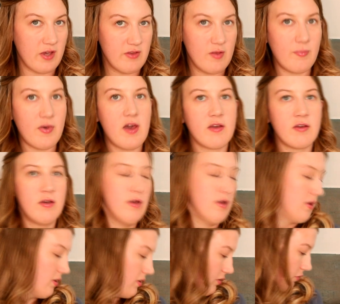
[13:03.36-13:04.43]
and then back.
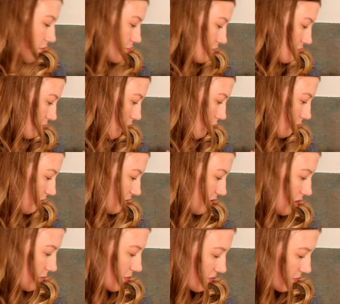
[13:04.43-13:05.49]
Just
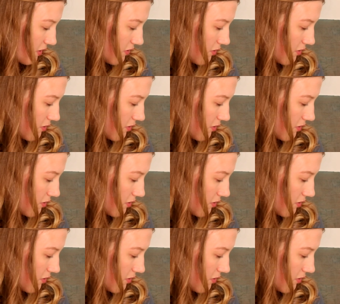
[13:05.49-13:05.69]
alternate between